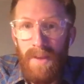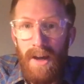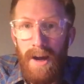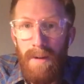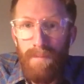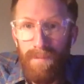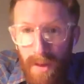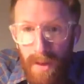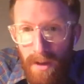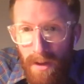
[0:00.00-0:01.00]

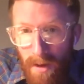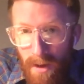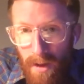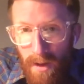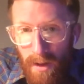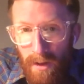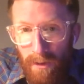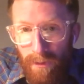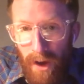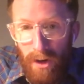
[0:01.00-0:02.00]

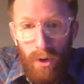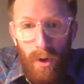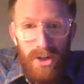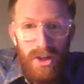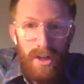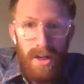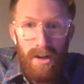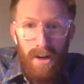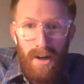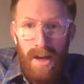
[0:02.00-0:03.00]
Final question here,